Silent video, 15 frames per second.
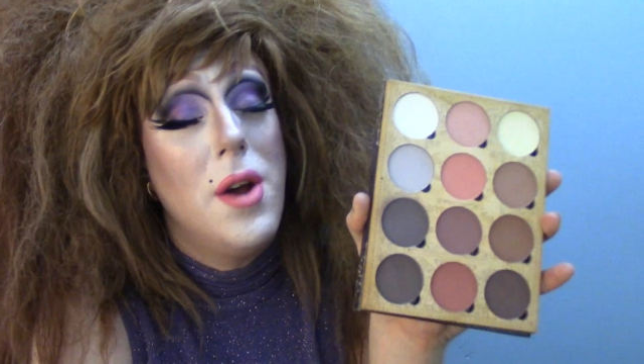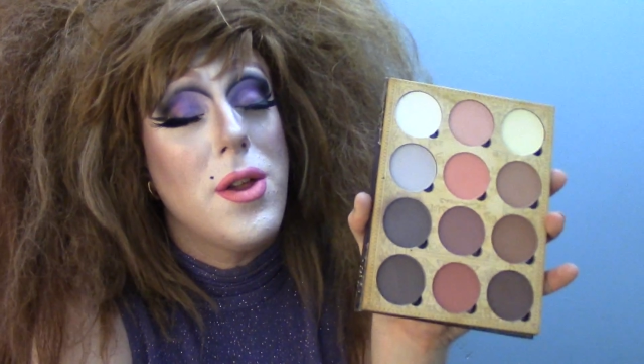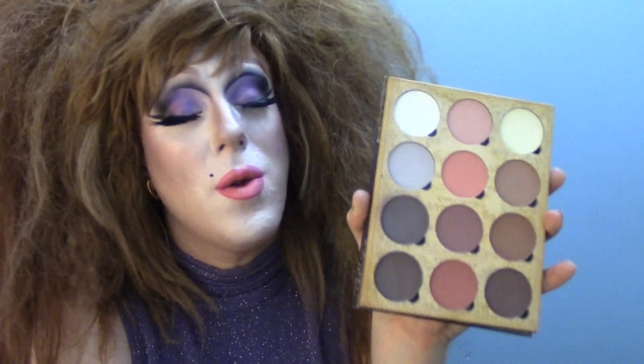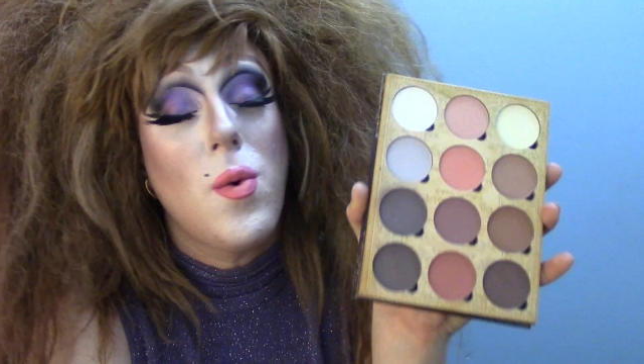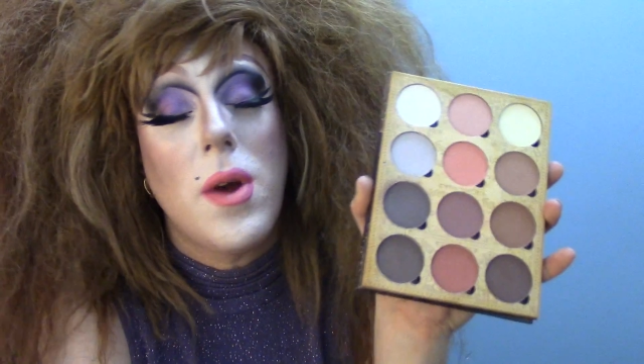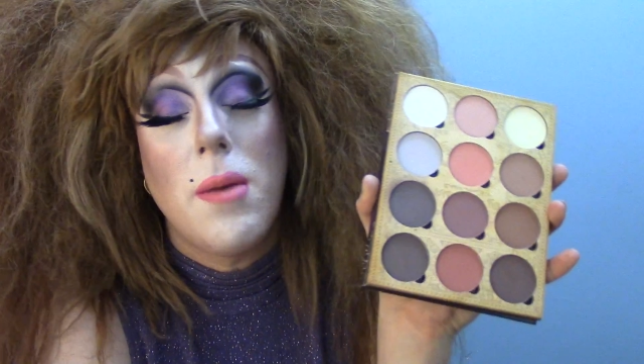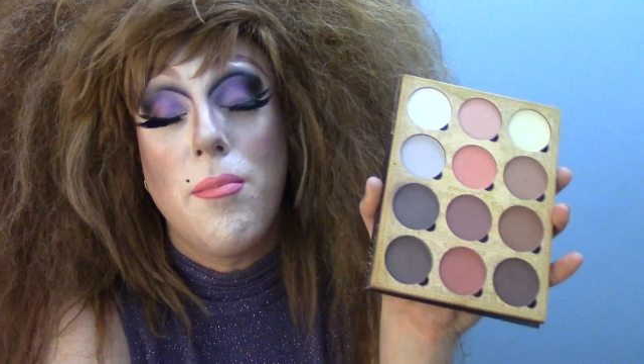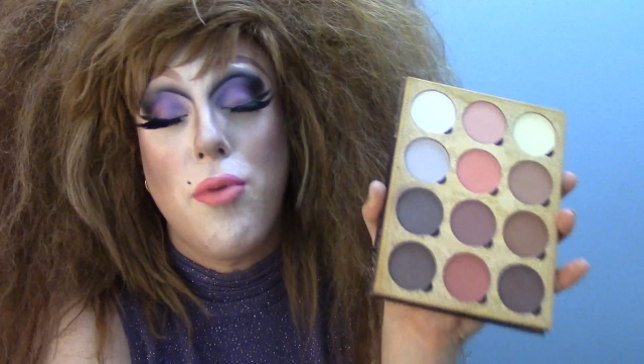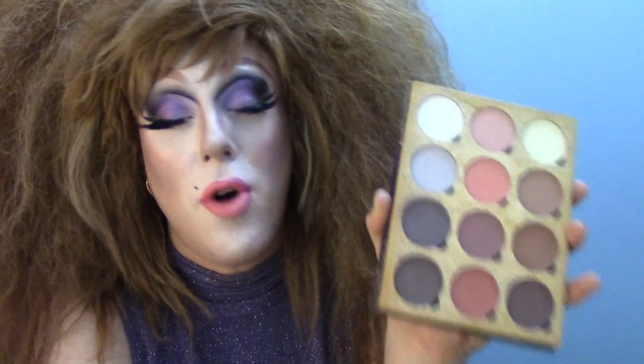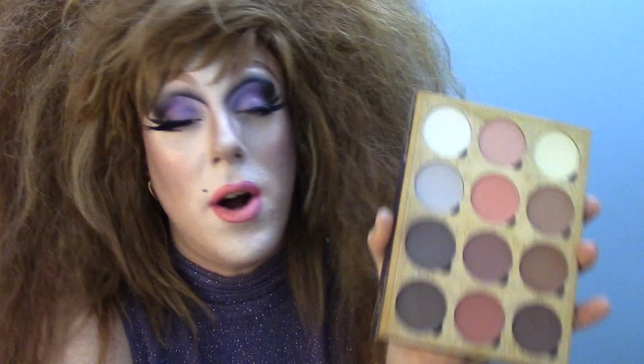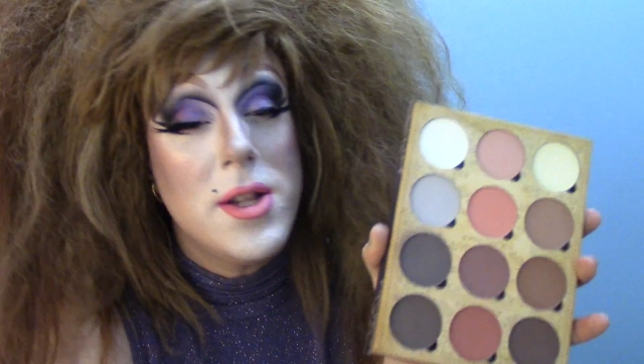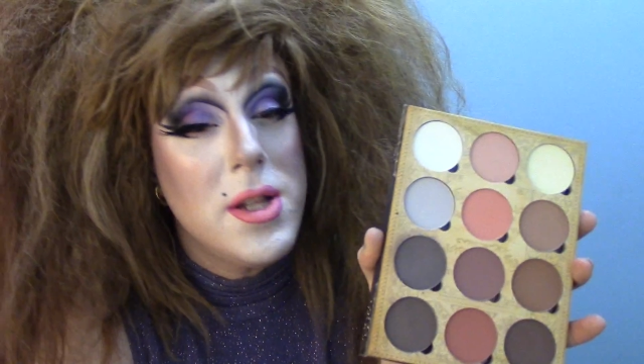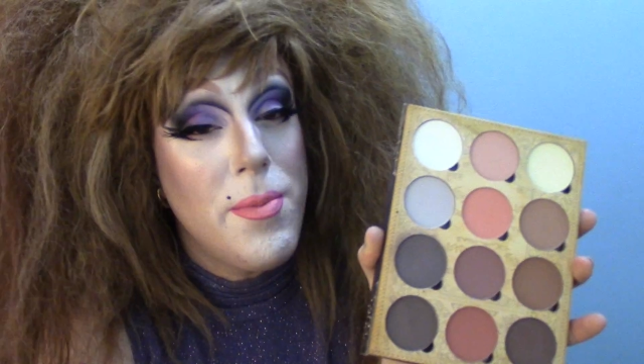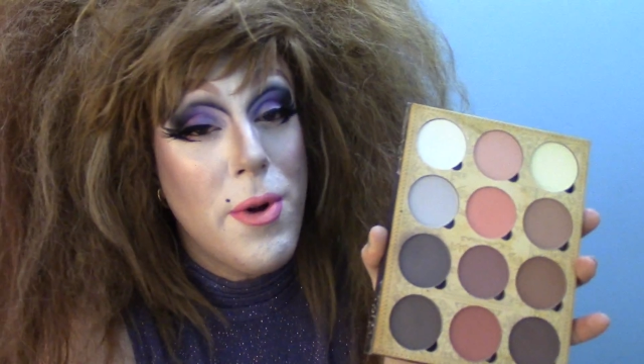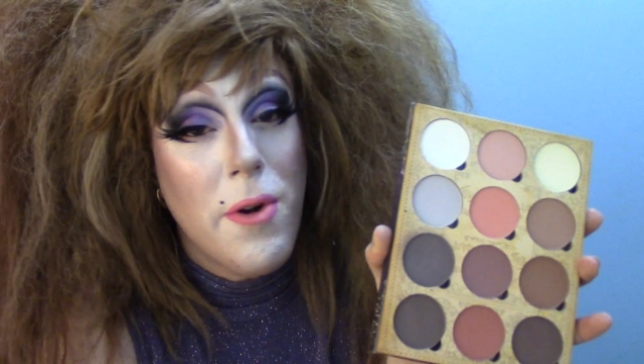you can
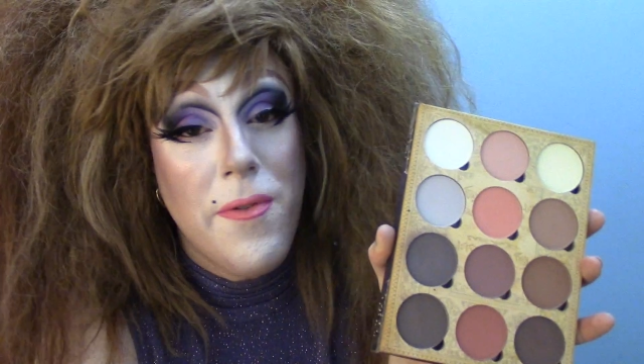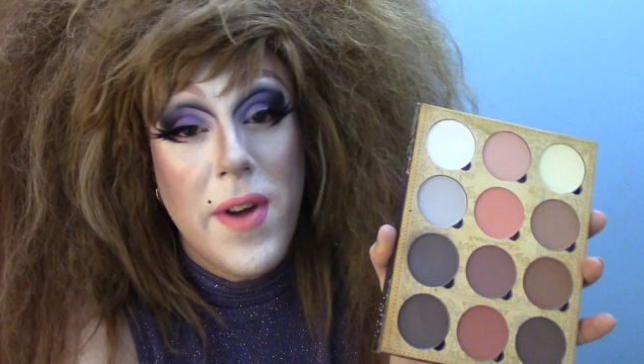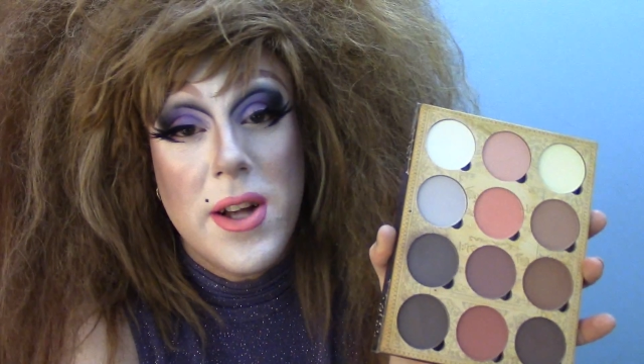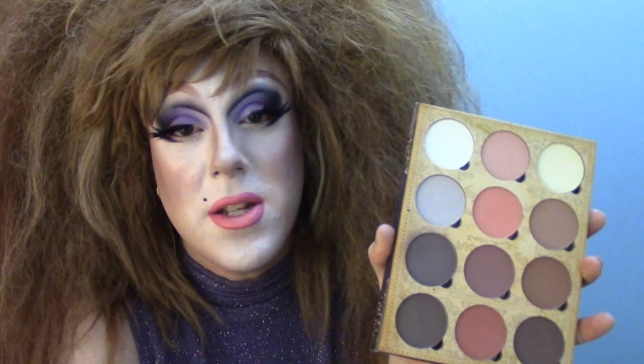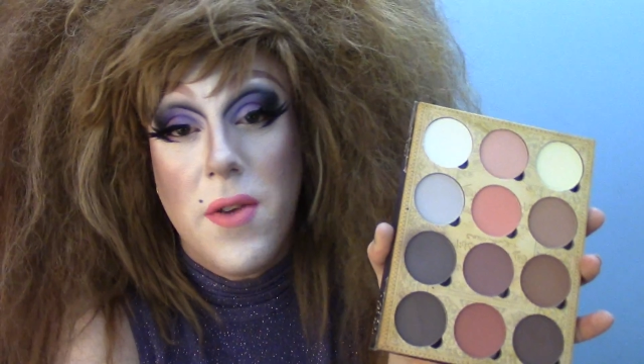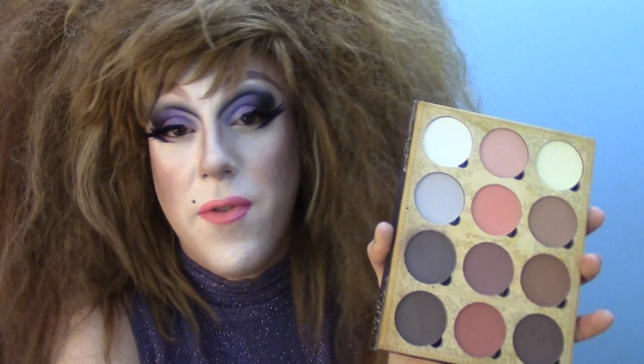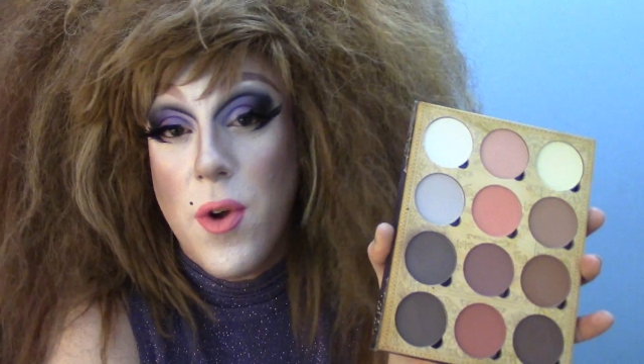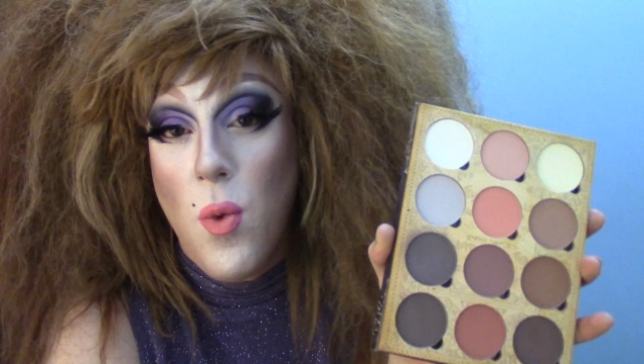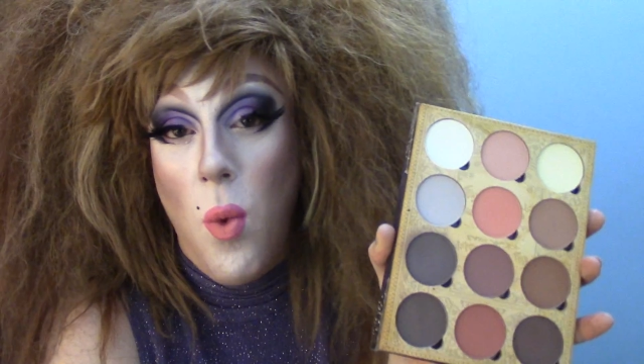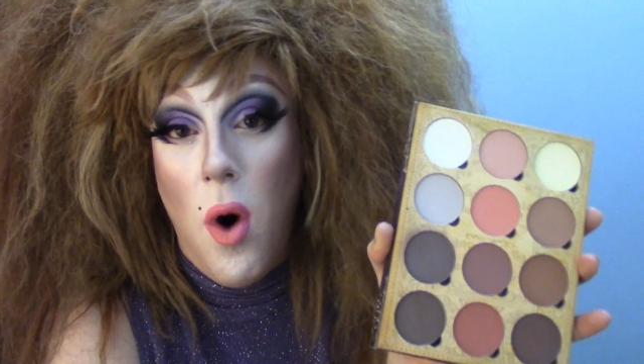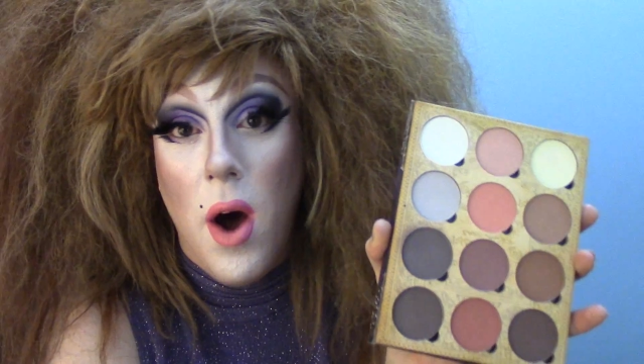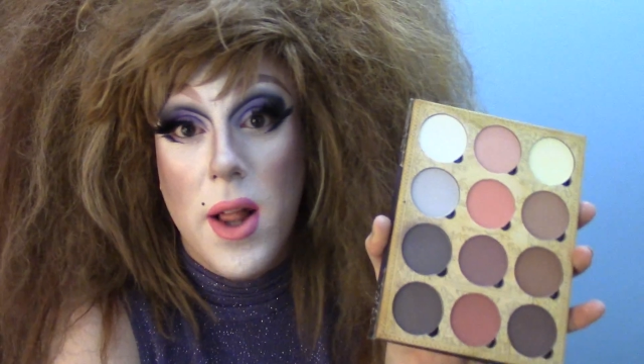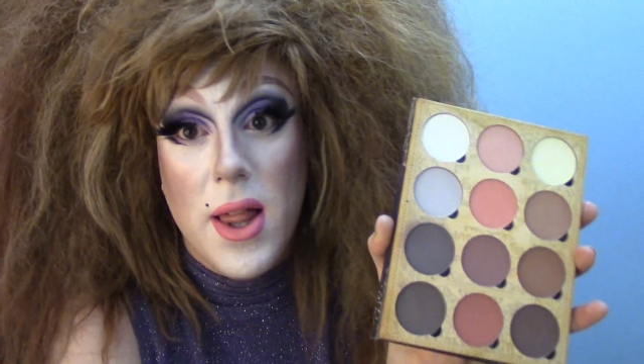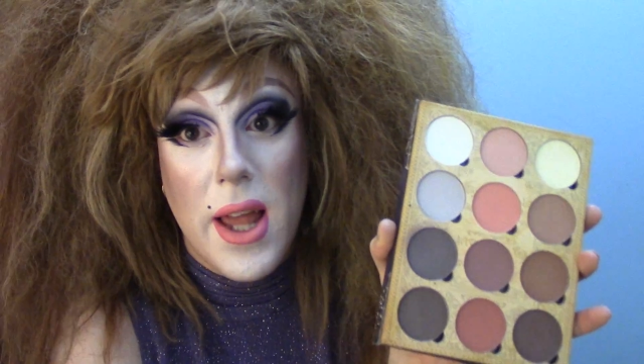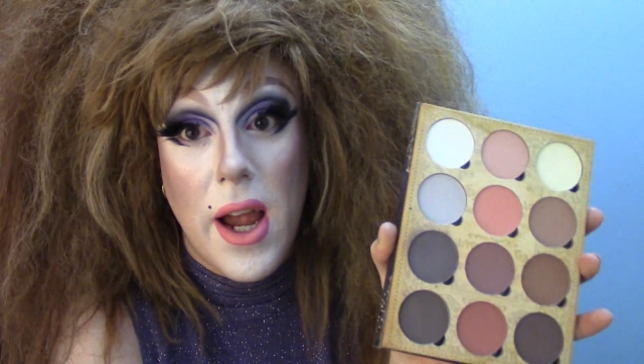bronze up your face if you
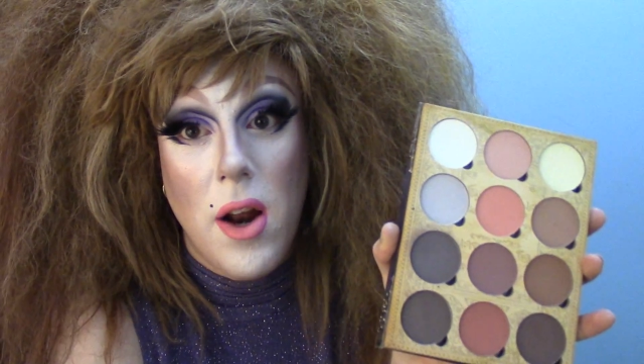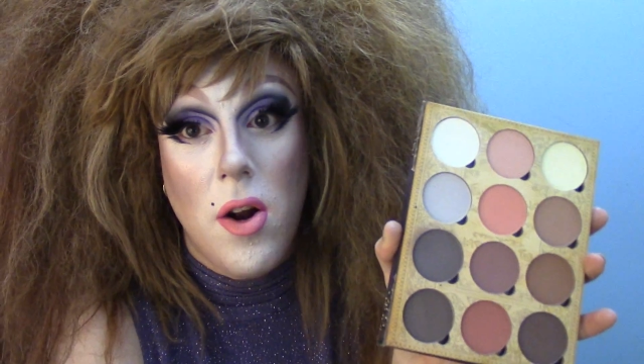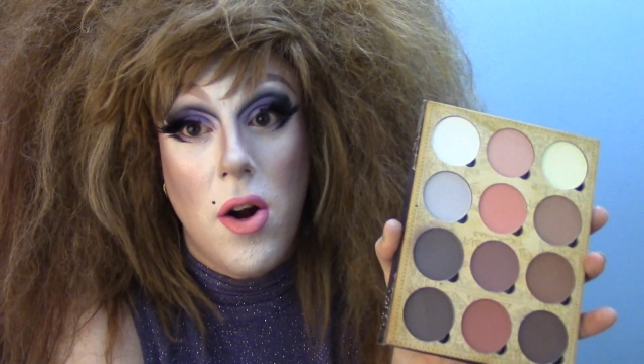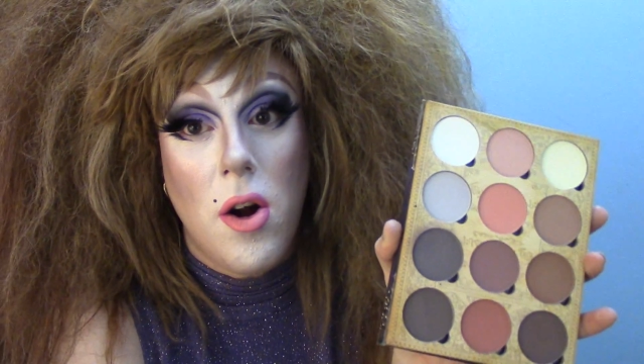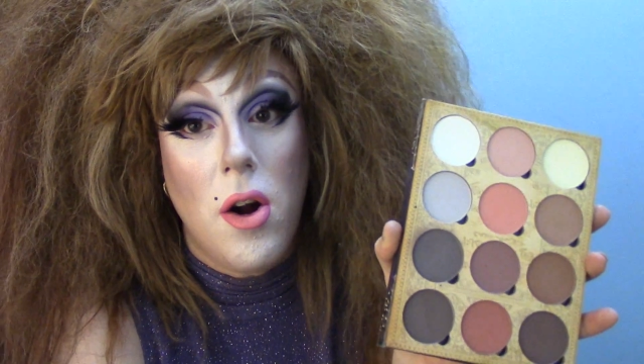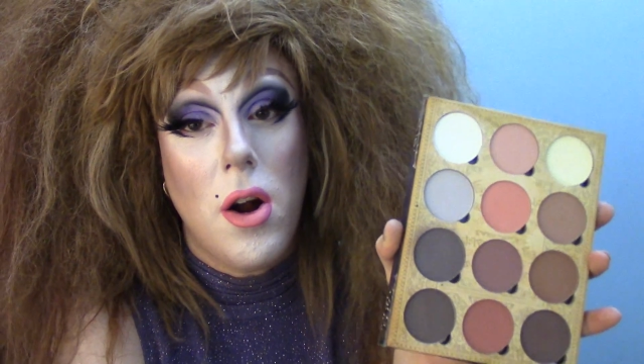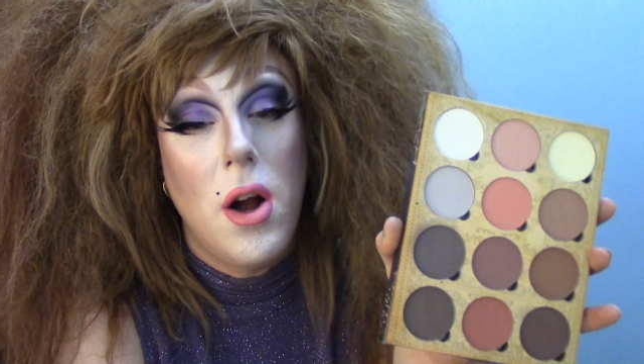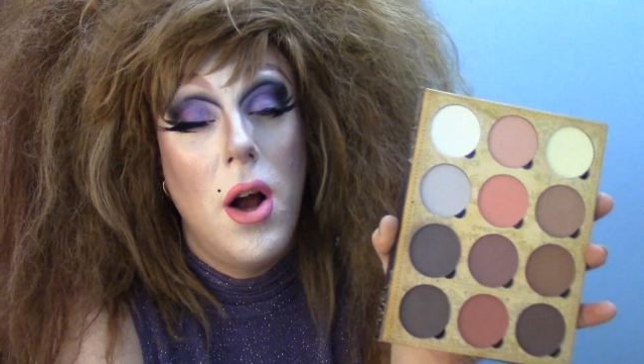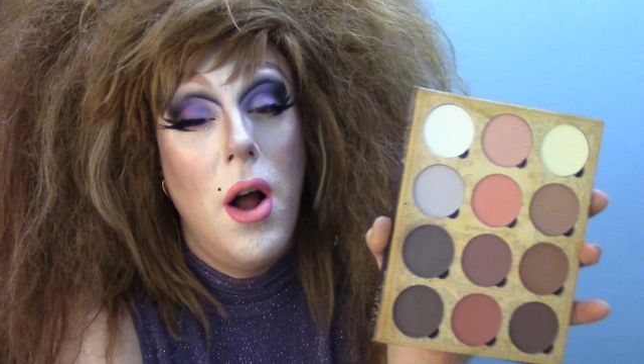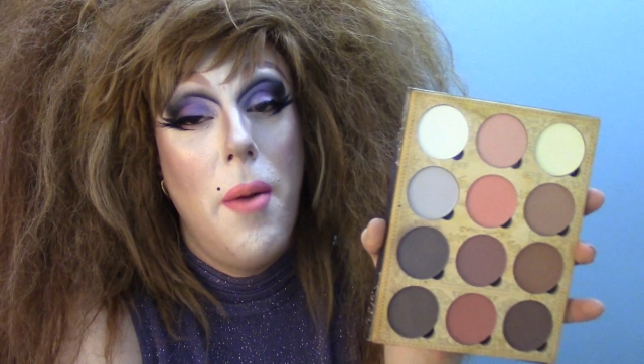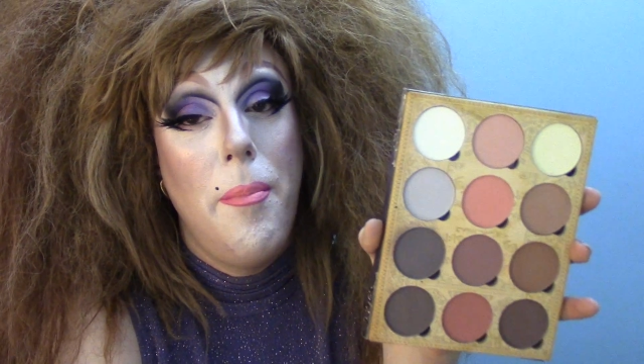want later,